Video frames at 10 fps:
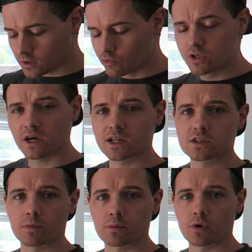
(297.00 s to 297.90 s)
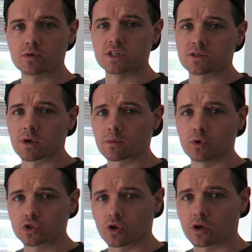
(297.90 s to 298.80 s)
the reason I added to my protein is to make it
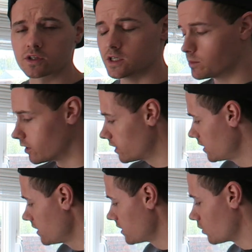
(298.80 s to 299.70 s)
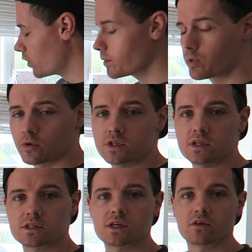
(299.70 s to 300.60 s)
more chocolatey, but the whey protein
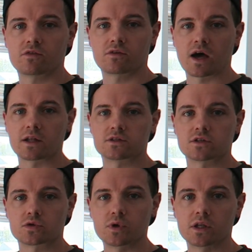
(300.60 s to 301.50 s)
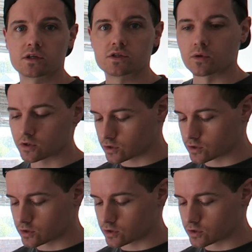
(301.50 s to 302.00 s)
itself adds the sweetness to it.